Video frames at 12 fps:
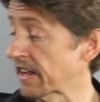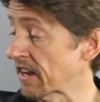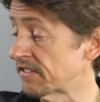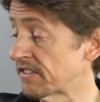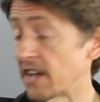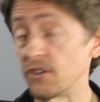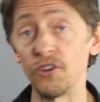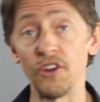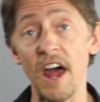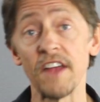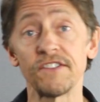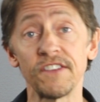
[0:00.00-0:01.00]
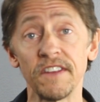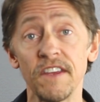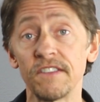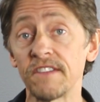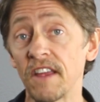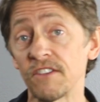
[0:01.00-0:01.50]
Like I said, you do not see
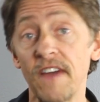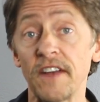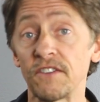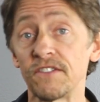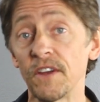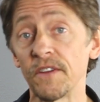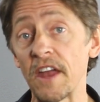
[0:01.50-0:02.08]
these things factory sealed